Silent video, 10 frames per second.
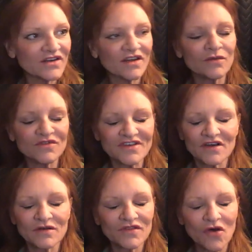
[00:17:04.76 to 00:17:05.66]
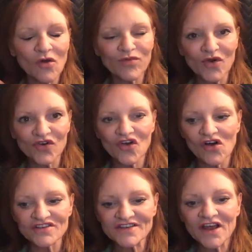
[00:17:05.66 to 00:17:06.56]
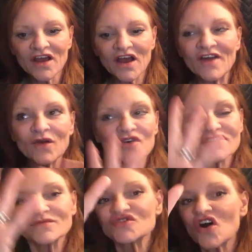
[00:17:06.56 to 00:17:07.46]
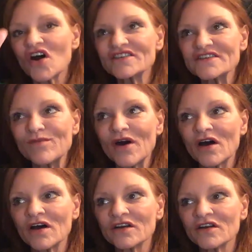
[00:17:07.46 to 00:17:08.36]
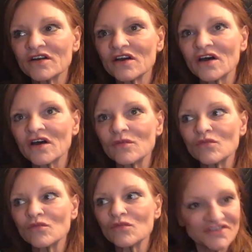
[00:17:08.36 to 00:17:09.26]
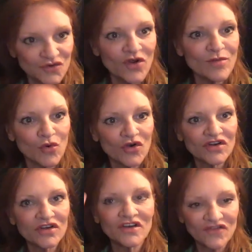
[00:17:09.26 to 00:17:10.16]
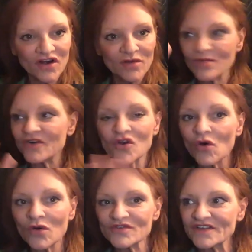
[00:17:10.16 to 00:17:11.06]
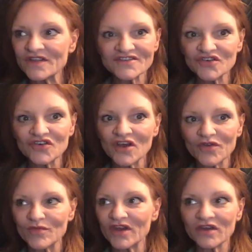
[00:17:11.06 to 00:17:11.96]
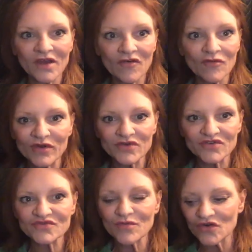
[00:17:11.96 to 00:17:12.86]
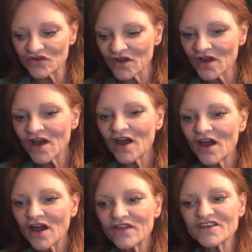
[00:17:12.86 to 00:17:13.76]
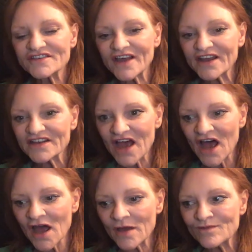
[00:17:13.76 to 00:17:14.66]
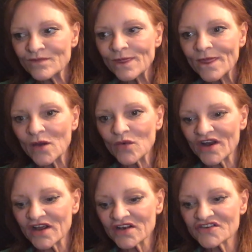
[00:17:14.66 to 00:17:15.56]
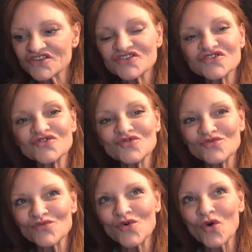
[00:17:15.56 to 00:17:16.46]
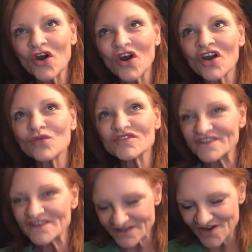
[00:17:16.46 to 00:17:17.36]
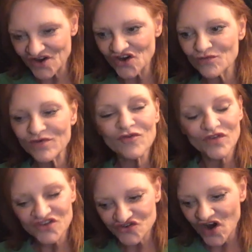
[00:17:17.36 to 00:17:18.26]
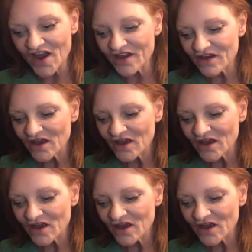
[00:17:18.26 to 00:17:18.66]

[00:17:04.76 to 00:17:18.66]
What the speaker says: It was the whole protocols, and there were some drawings up on a storyboard in front of me, but no one was in the studio with me. Everybody was remote. The second time I went in to do more was this year before the strike,